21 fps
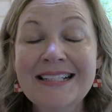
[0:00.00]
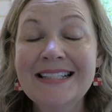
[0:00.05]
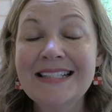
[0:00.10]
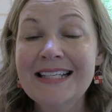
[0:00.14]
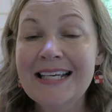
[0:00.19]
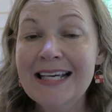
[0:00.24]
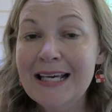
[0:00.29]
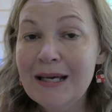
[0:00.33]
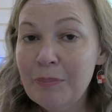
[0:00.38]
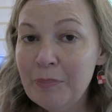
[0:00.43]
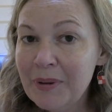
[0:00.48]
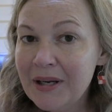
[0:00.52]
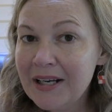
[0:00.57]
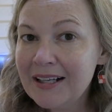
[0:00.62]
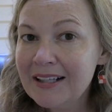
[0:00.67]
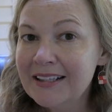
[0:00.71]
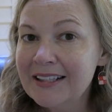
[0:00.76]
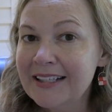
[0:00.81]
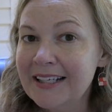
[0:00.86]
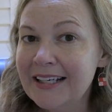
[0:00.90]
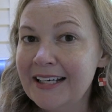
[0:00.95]

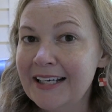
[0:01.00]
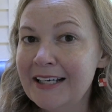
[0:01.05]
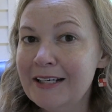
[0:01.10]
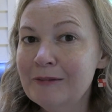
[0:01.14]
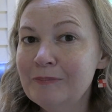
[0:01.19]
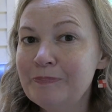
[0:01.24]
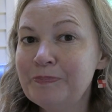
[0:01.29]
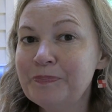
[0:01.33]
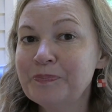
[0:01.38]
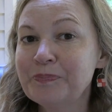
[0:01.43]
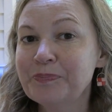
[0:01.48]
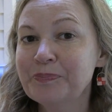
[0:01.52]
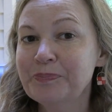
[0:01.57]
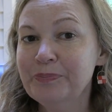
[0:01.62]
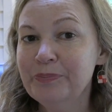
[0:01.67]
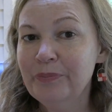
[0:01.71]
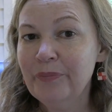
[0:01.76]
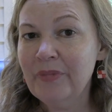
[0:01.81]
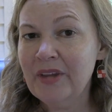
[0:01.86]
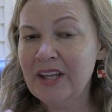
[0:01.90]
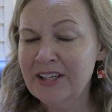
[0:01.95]
Typically,
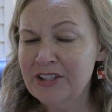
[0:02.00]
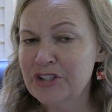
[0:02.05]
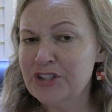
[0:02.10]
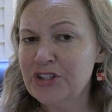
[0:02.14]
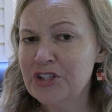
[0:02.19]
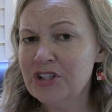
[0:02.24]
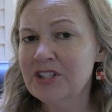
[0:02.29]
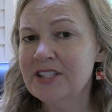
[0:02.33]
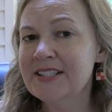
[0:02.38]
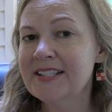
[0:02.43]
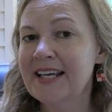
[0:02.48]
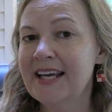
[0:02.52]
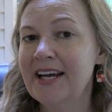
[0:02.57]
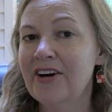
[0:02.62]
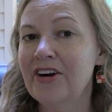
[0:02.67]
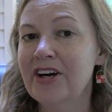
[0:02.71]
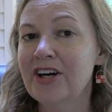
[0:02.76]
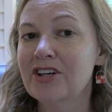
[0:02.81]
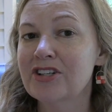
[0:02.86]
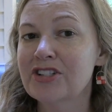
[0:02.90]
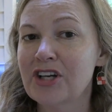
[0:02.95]
insurance
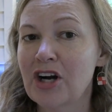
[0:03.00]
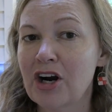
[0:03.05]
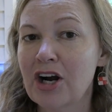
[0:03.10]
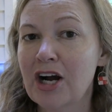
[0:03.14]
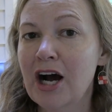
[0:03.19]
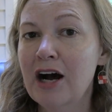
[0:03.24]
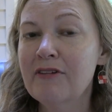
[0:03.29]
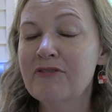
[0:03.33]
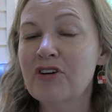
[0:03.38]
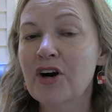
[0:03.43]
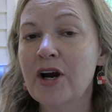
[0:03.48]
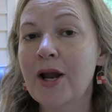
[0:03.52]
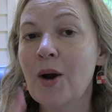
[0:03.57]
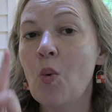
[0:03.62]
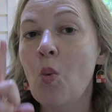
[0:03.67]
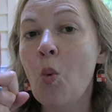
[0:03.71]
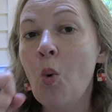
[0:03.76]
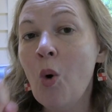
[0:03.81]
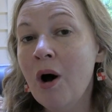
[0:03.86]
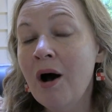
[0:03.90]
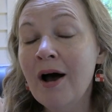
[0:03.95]
carriers are
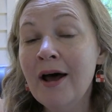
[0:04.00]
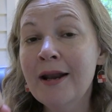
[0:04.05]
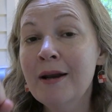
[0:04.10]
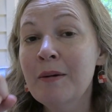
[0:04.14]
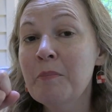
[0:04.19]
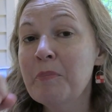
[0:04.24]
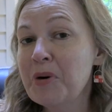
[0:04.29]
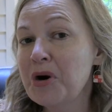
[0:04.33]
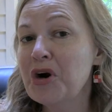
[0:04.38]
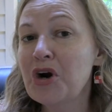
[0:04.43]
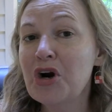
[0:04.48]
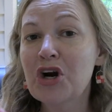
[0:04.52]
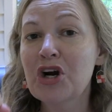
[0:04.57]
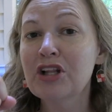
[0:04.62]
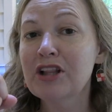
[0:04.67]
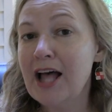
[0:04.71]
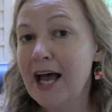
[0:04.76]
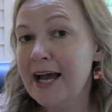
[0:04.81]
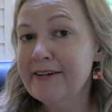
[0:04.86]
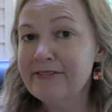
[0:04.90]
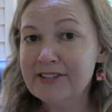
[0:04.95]
covering one per
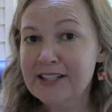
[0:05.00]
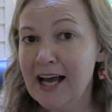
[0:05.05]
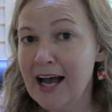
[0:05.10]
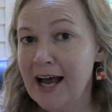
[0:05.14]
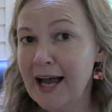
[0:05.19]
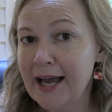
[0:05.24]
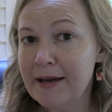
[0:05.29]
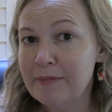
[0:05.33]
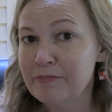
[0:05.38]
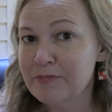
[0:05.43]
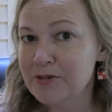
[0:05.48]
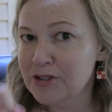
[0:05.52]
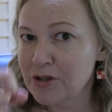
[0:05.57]
lifetime.